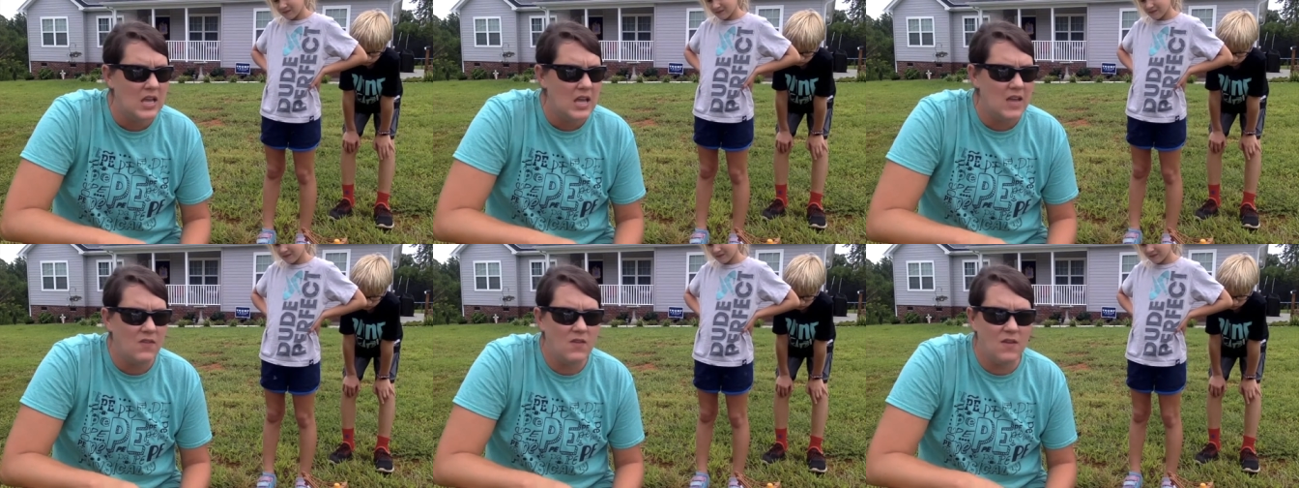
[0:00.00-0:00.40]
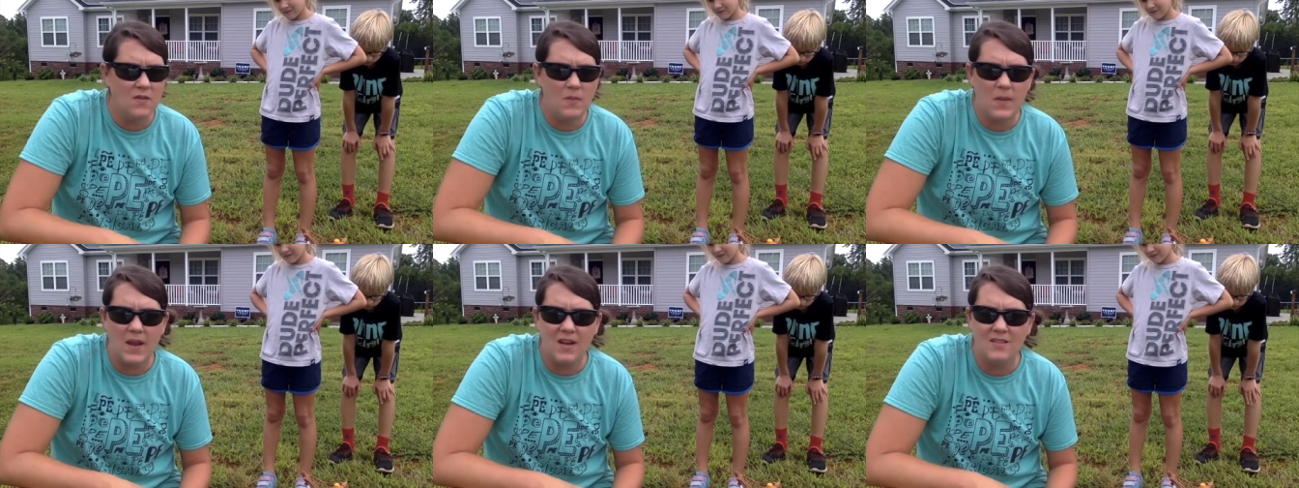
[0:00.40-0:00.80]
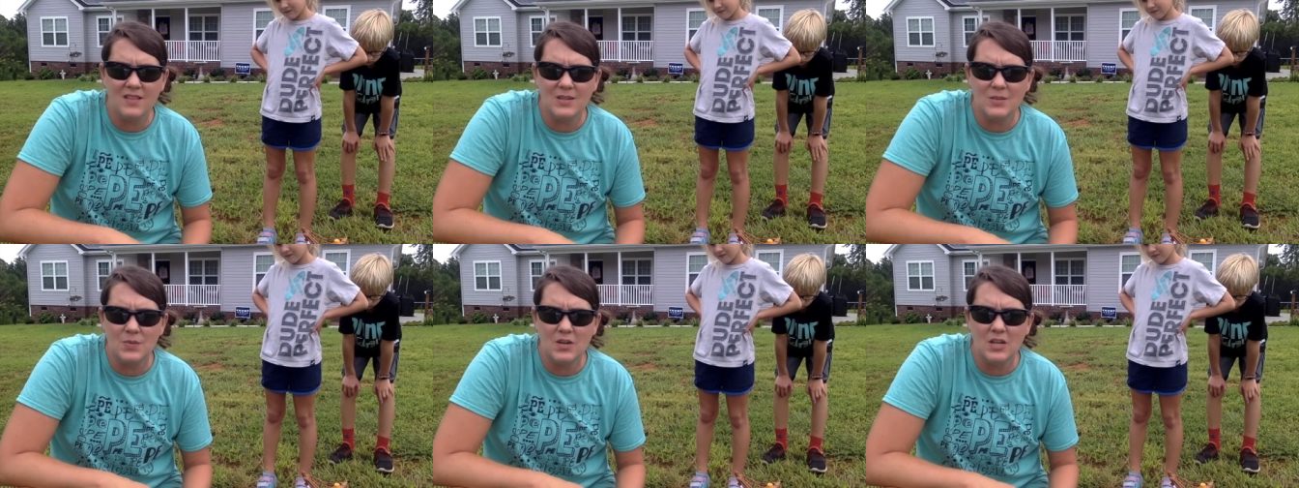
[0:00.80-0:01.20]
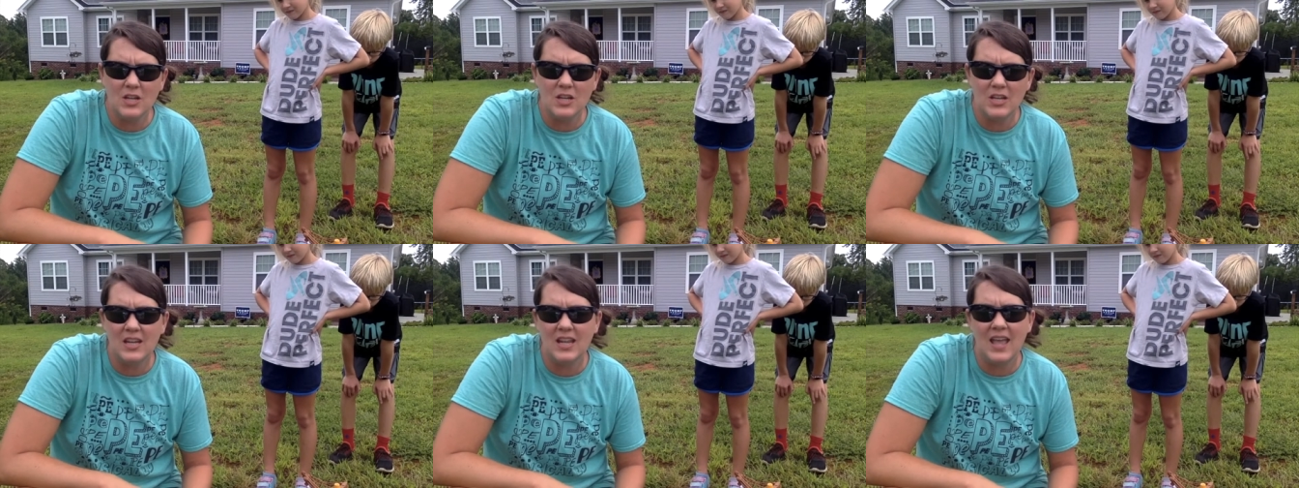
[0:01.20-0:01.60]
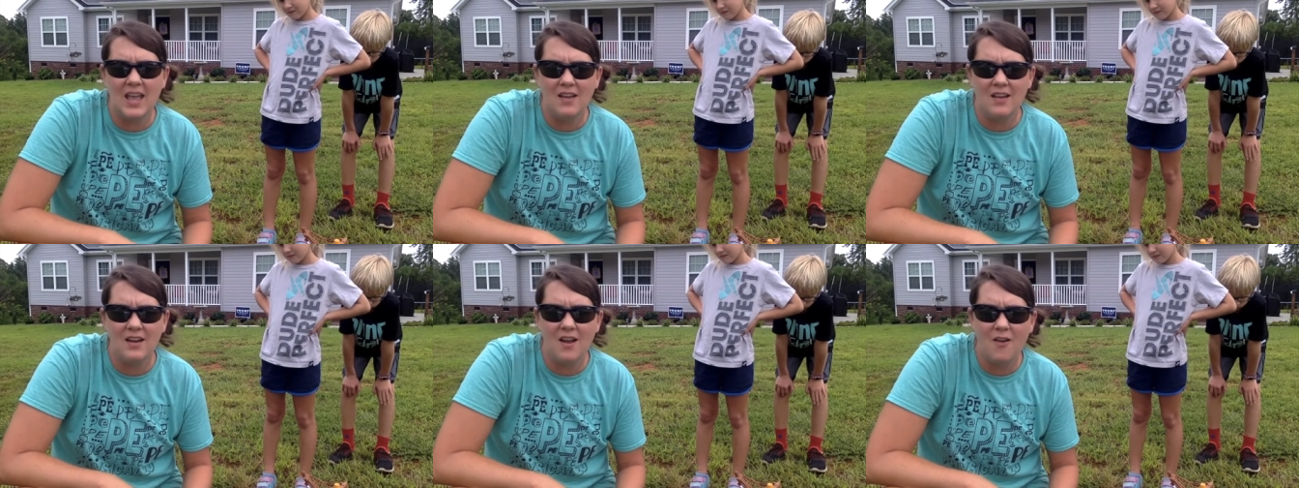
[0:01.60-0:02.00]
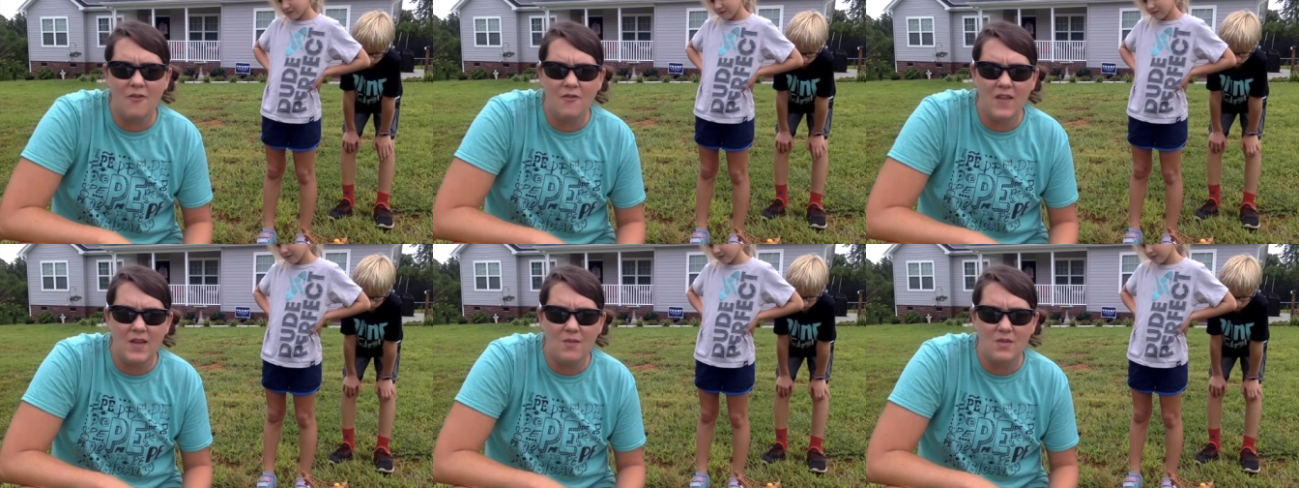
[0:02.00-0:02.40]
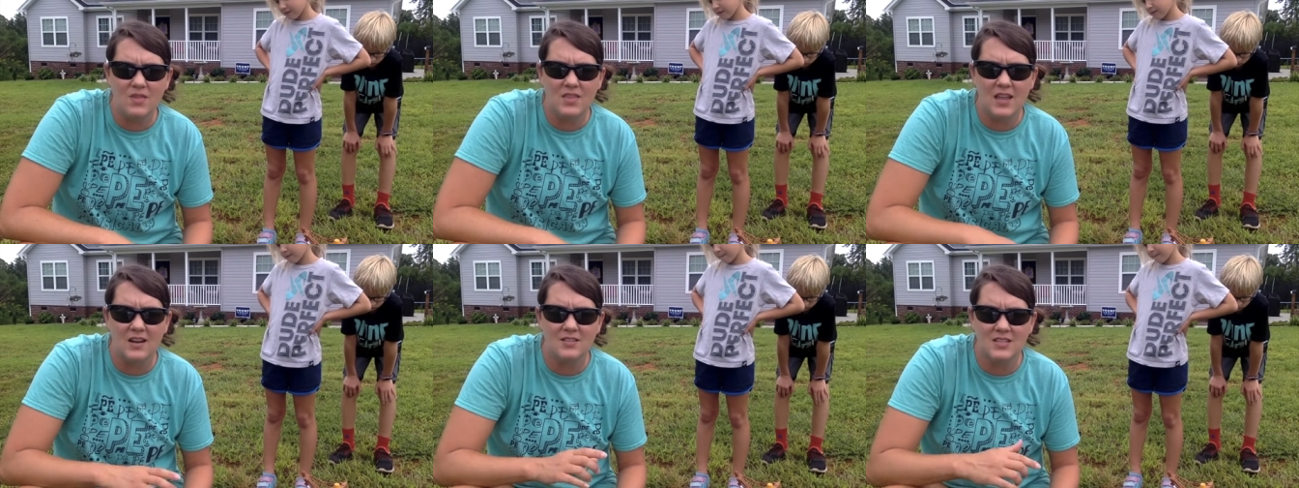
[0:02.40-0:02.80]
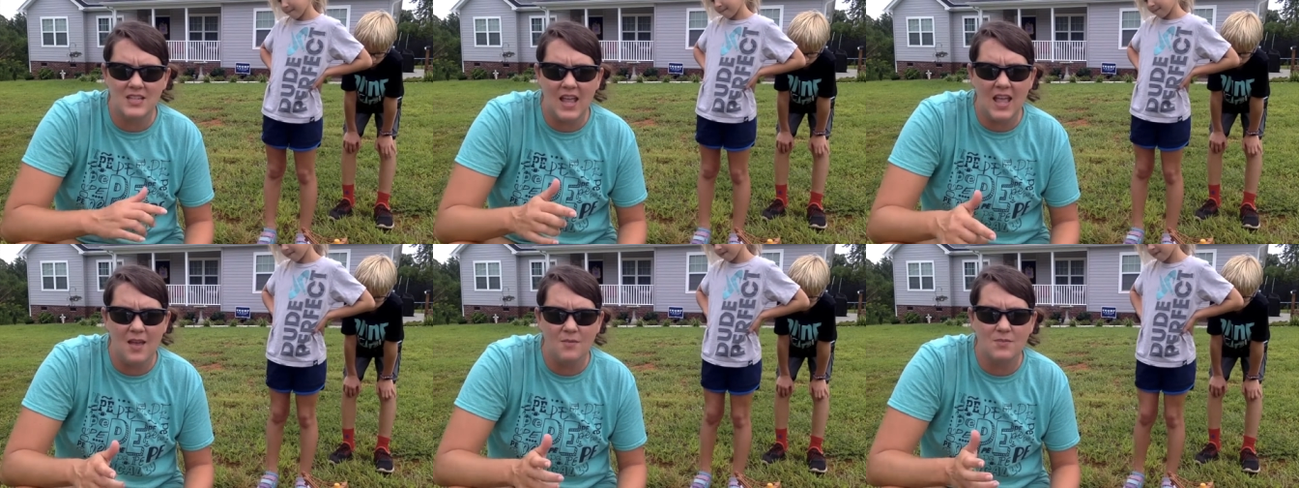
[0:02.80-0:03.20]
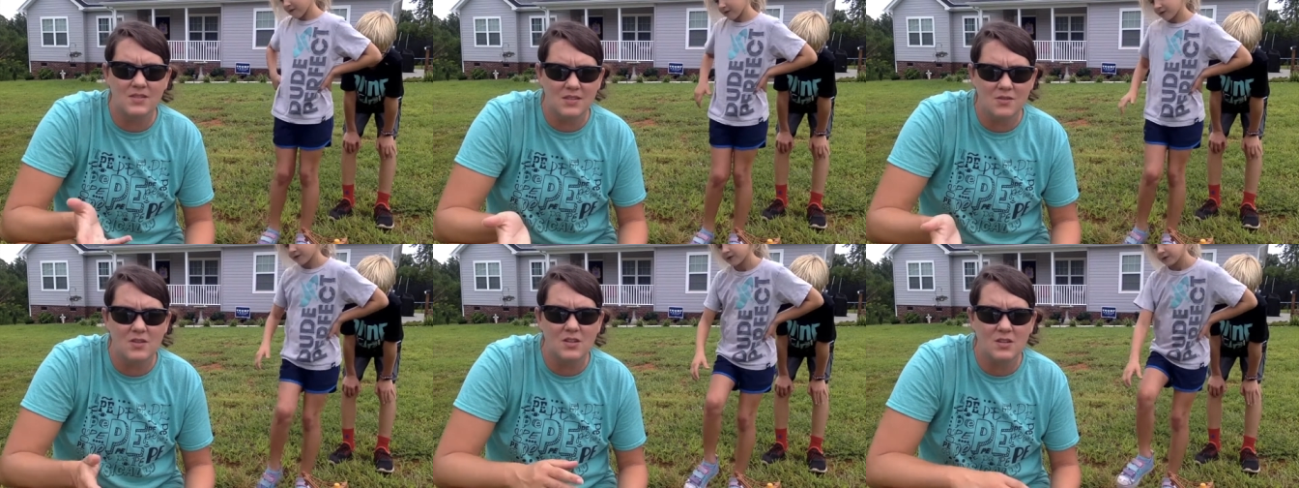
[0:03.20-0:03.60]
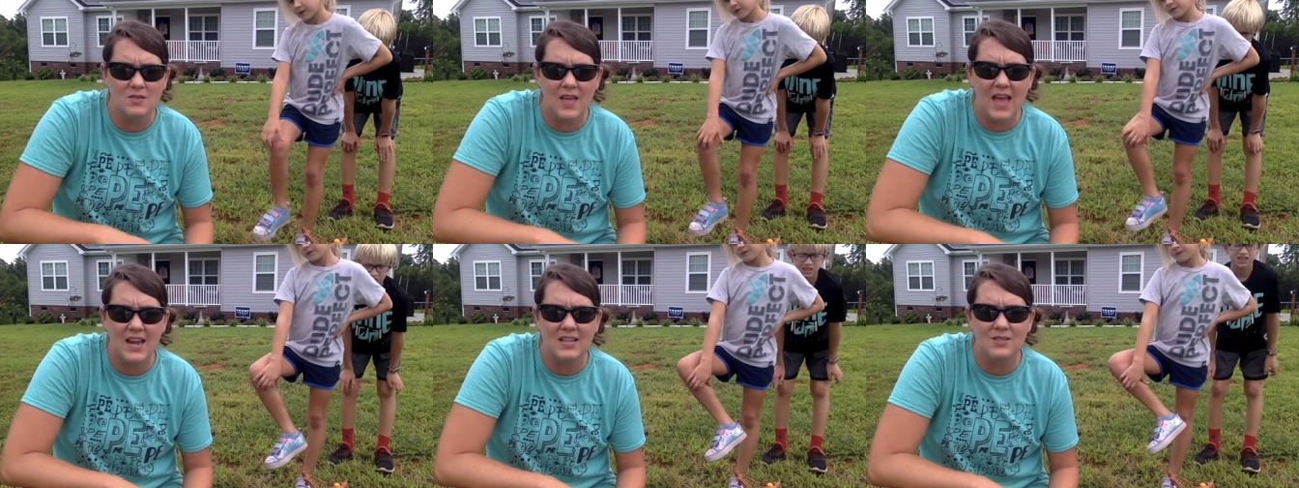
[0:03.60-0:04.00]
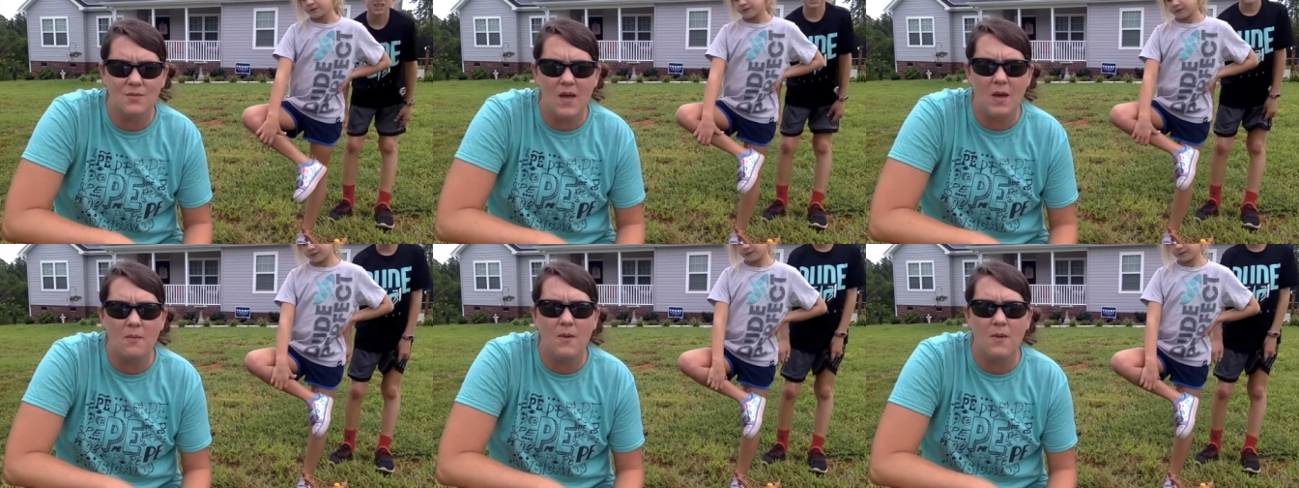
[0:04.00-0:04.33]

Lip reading: if you have a parent that's pretty good at counting off feet with their steps, you can do that as well.